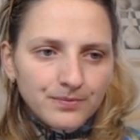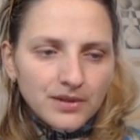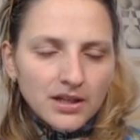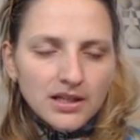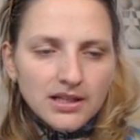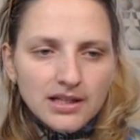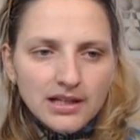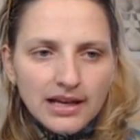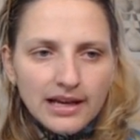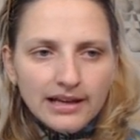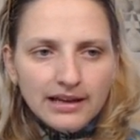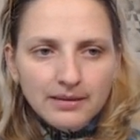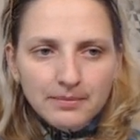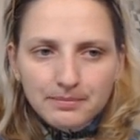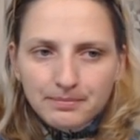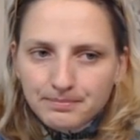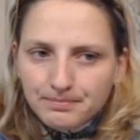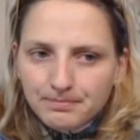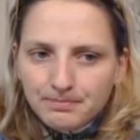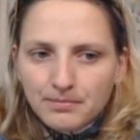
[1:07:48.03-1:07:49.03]
It's like a
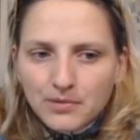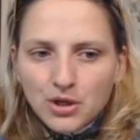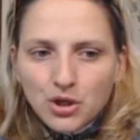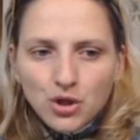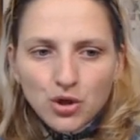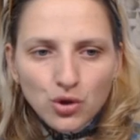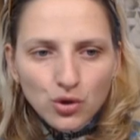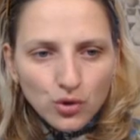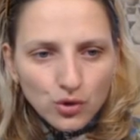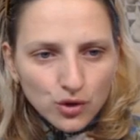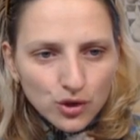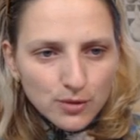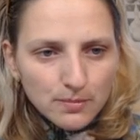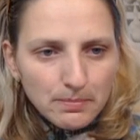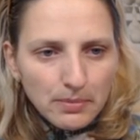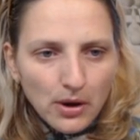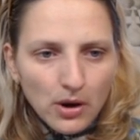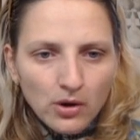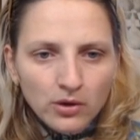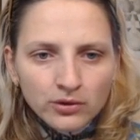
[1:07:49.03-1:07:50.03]
huge
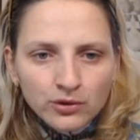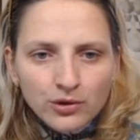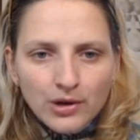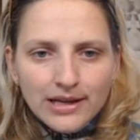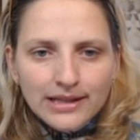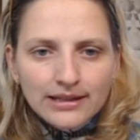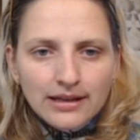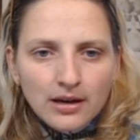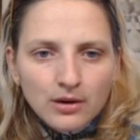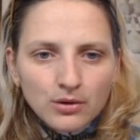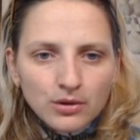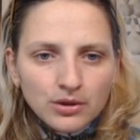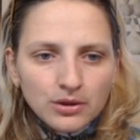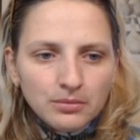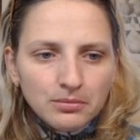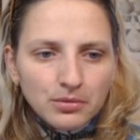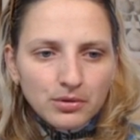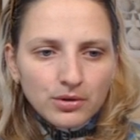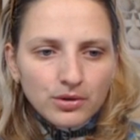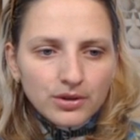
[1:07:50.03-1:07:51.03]
pawn right now on the
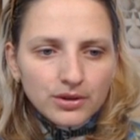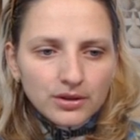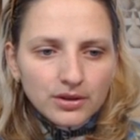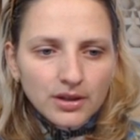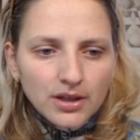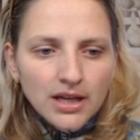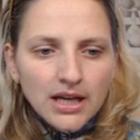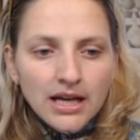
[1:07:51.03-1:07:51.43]
board.